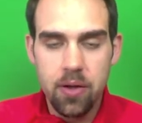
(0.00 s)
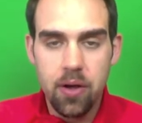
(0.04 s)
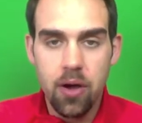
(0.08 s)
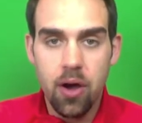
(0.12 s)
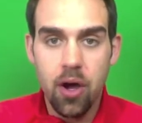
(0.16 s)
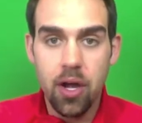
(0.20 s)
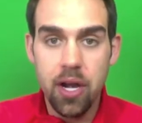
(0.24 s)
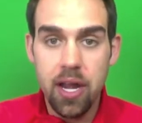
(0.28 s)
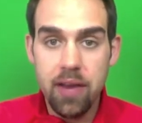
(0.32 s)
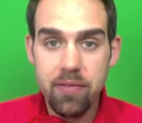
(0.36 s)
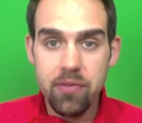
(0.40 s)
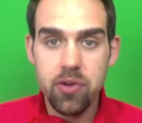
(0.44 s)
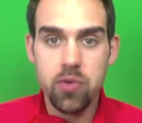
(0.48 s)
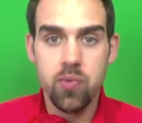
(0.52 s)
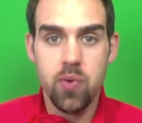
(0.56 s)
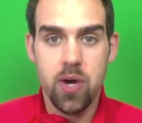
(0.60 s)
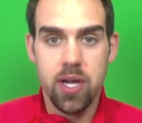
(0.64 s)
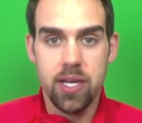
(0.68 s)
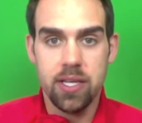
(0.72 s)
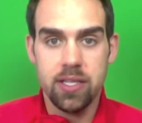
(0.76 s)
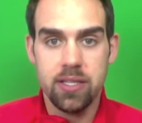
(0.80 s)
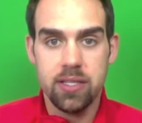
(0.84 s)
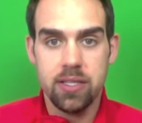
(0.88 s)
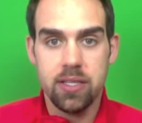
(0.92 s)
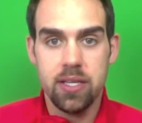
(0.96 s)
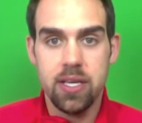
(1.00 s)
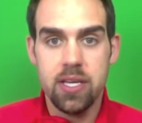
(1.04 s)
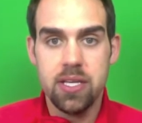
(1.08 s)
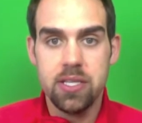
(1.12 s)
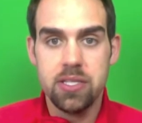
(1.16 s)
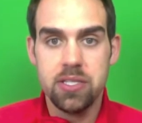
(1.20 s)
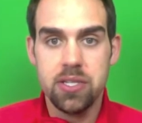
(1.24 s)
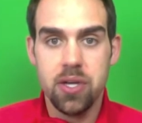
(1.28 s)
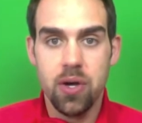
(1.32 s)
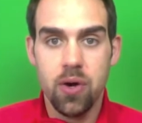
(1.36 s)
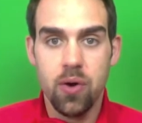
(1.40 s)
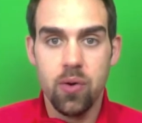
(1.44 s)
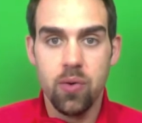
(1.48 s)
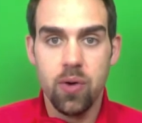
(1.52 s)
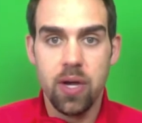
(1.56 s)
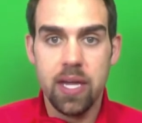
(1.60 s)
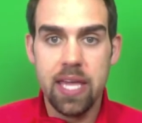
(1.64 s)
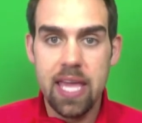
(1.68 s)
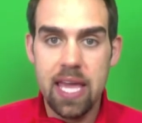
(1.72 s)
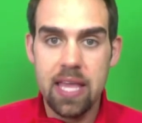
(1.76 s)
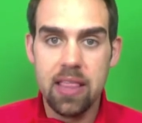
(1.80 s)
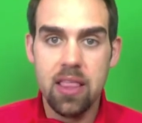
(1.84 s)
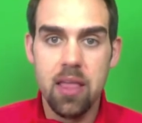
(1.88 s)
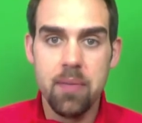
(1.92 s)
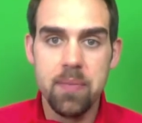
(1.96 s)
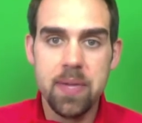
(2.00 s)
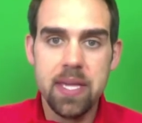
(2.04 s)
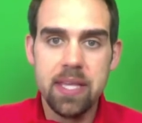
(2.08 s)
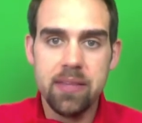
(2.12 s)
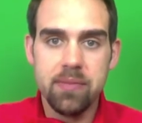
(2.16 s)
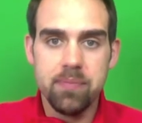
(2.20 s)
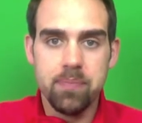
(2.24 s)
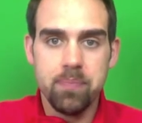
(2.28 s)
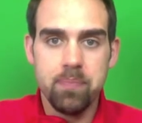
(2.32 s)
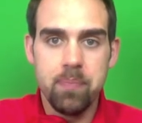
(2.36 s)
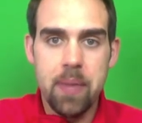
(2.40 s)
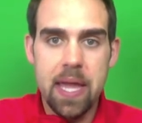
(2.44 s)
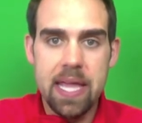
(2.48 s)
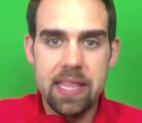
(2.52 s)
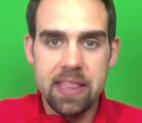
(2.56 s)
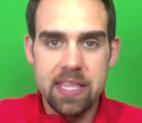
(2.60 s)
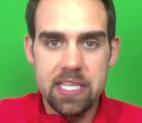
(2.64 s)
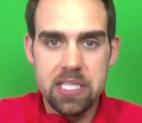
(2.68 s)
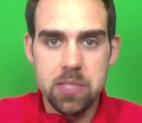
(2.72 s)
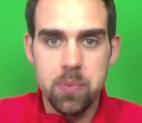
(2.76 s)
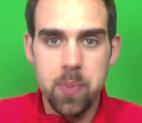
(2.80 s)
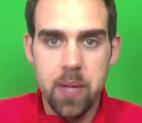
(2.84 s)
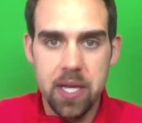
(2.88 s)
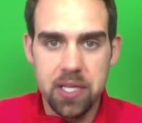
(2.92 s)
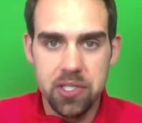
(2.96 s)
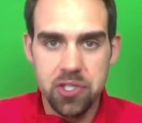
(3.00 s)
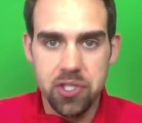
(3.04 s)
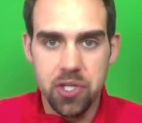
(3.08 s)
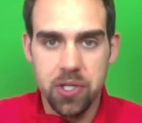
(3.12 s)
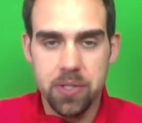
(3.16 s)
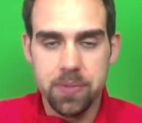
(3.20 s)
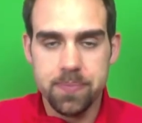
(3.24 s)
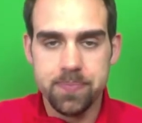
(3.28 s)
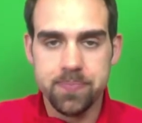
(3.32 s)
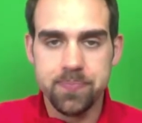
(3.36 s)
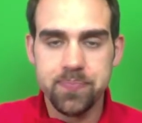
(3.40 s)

on everyone. So again, let me paint this picture.